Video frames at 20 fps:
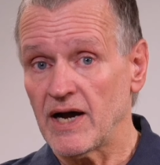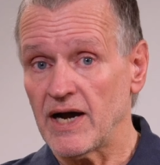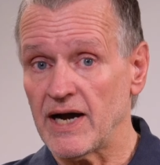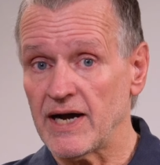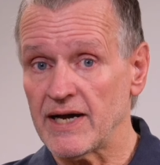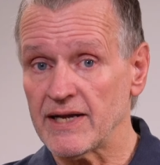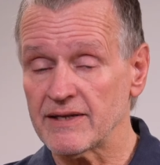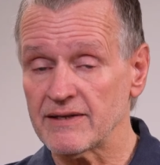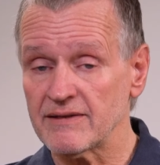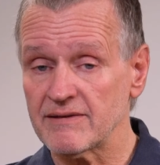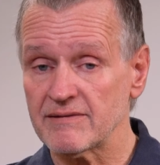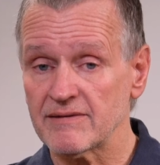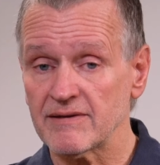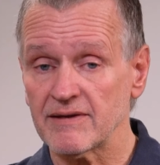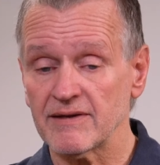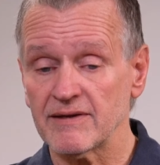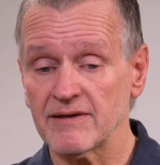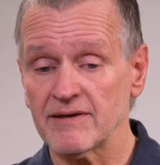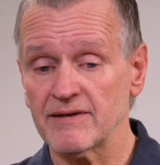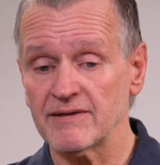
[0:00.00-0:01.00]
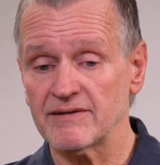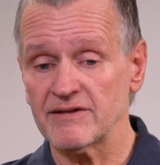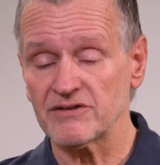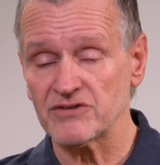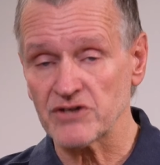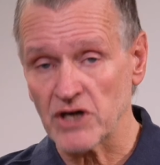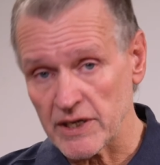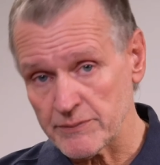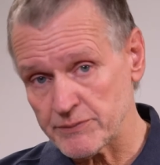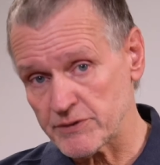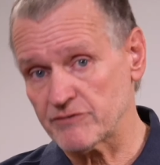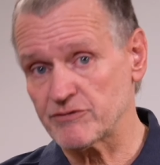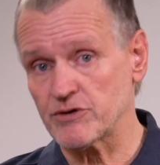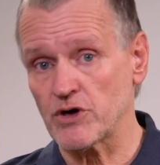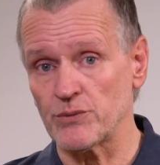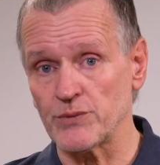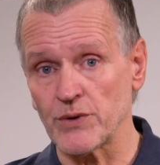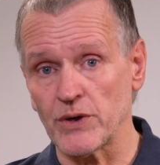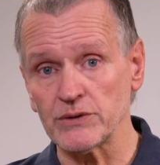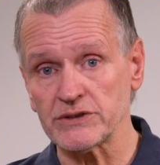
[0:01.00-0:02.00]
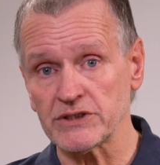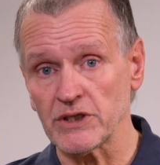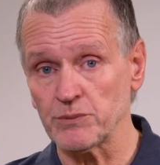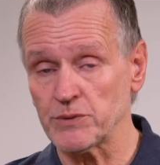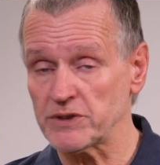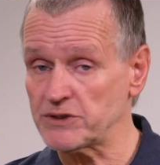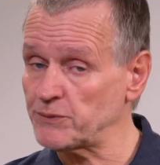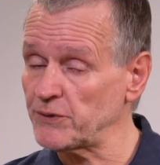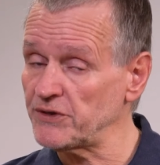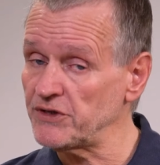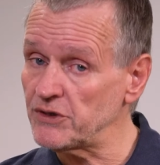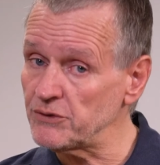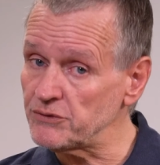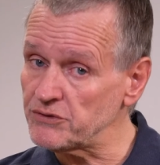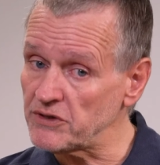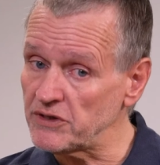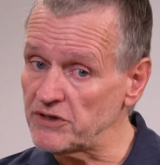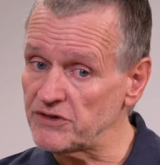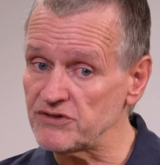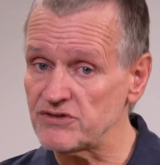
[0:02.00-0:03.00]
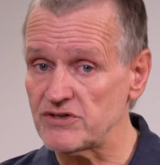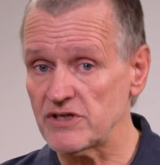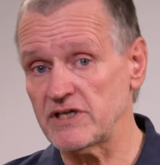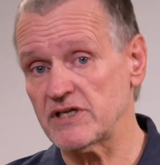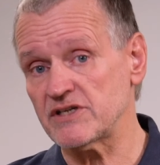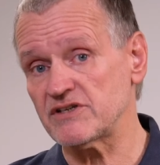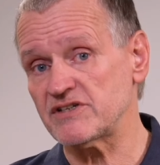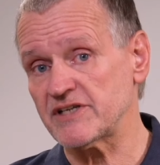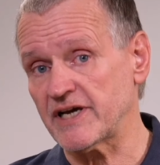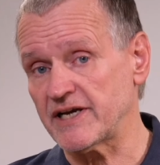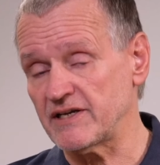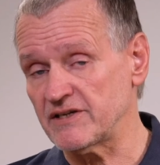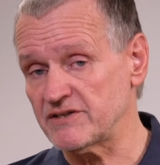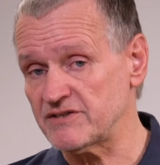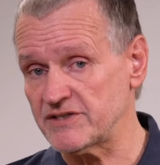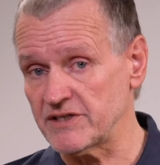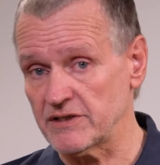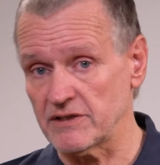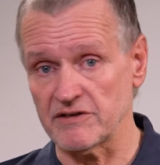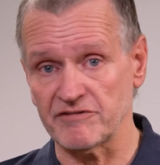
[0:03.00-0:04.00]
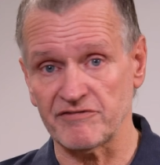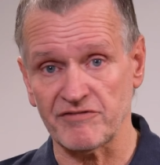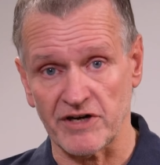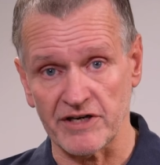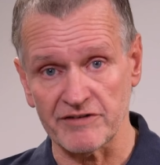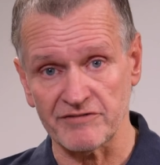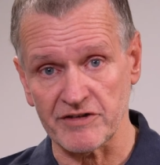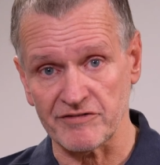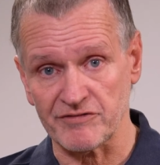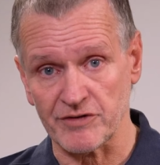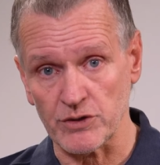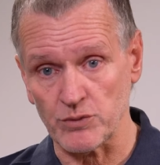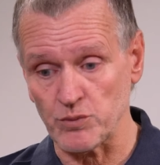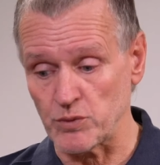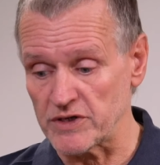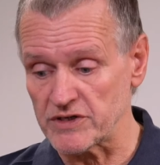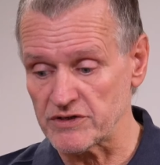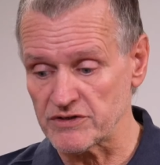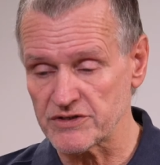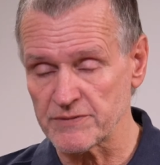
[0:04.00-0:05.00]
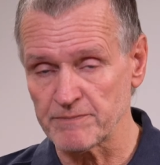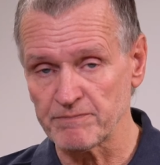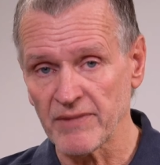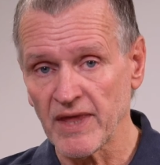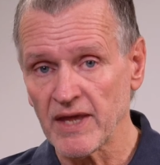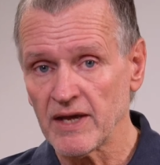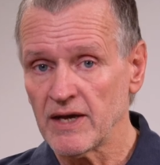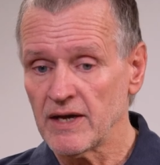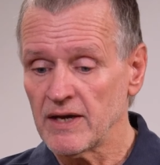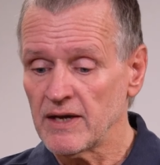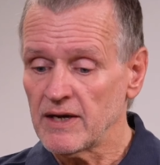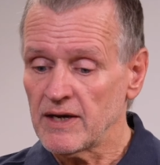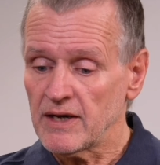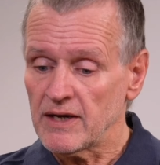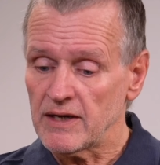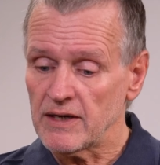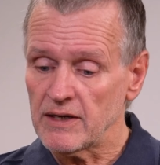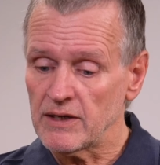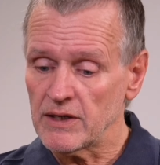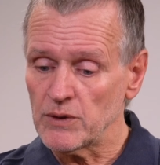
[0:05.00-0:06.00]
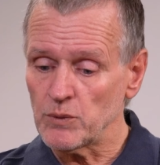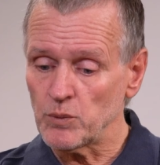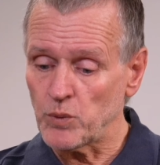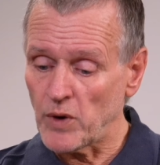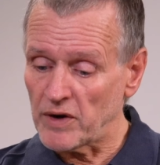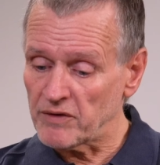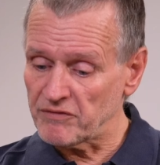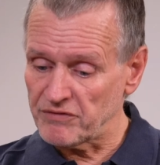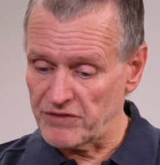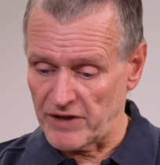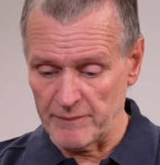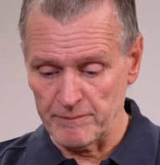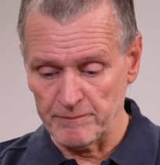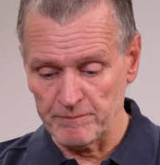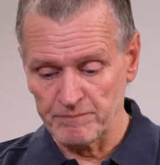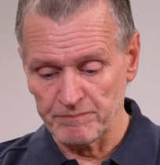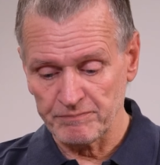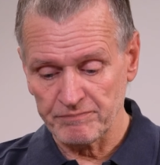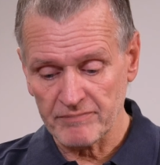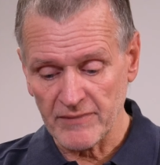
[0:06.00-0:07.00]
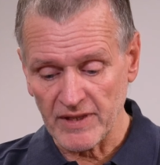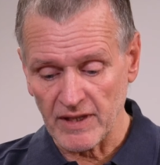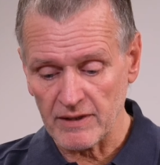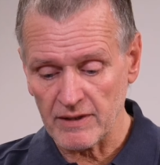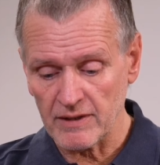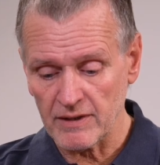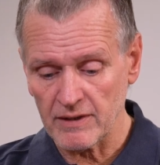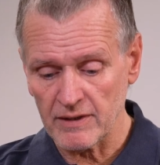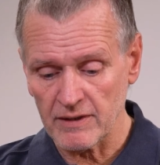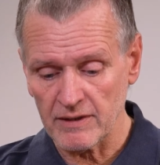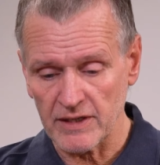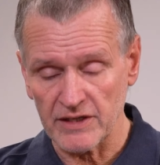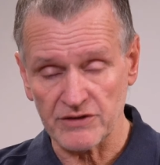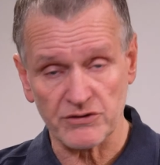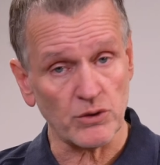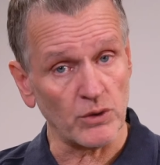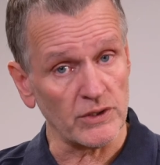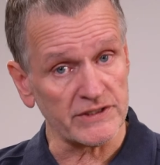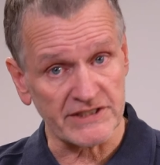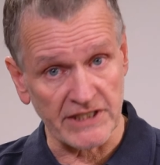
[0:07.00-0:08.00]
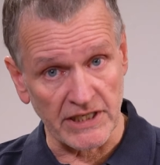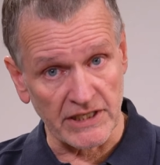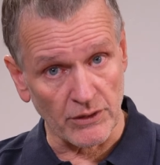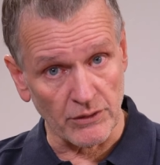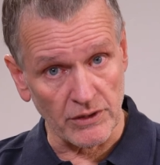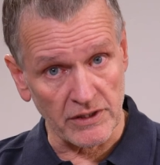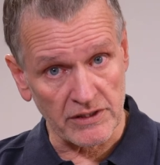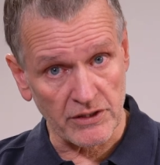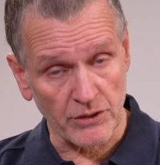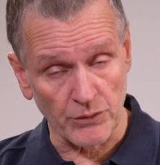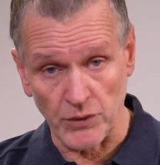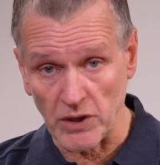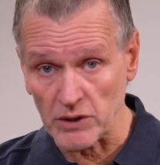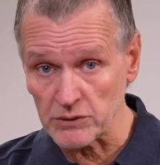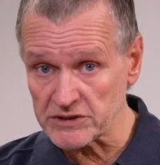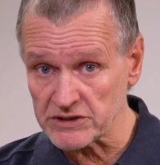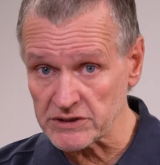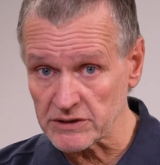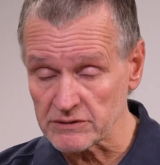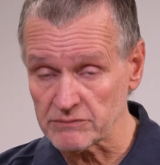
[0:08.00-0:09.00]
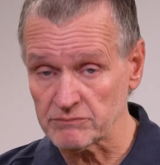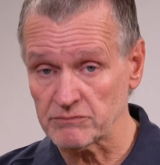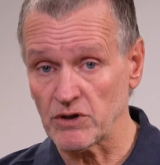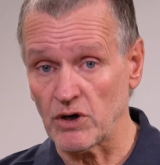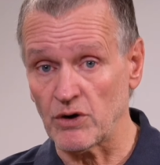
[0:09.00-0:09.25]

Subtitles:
And the types of corrosion which we usually see in stainless steel are 5 different ones. One of them is called general corrosion